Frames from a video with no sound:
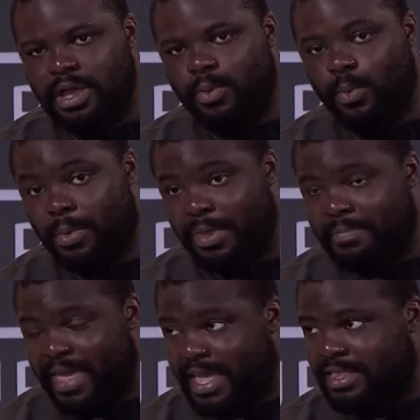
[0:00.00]
where we
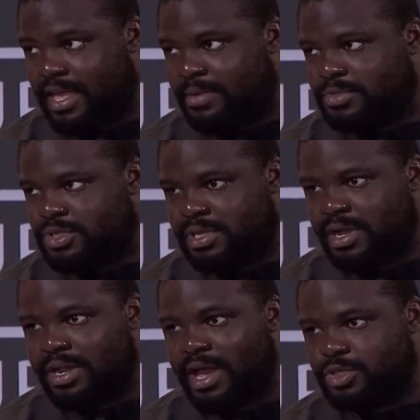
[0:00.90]
paid them to
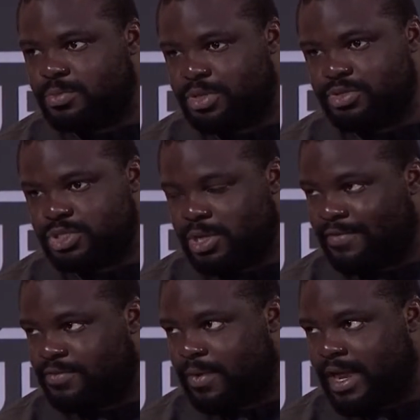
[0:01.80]
learn how to build
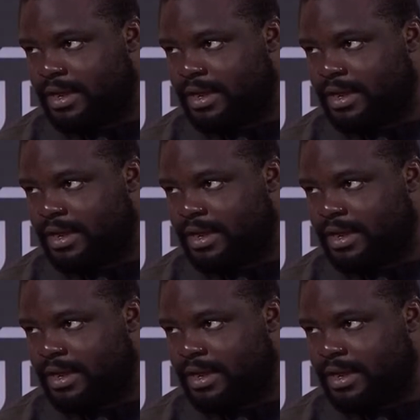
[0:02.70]
software